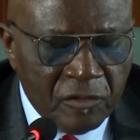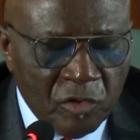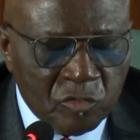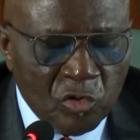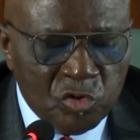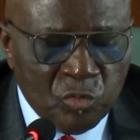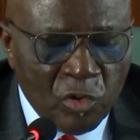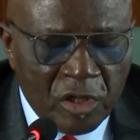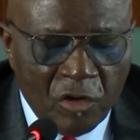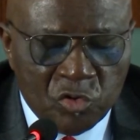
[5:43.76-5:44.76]
Dr.
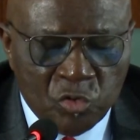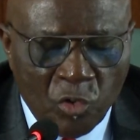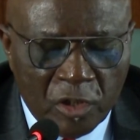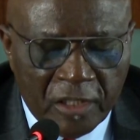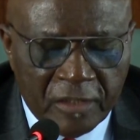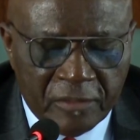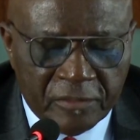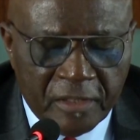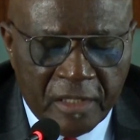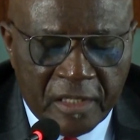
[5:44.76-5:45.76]
Jumoke Oduwole,
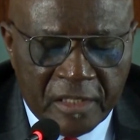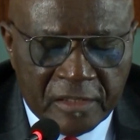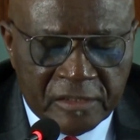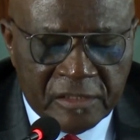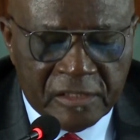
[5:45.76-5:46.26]
she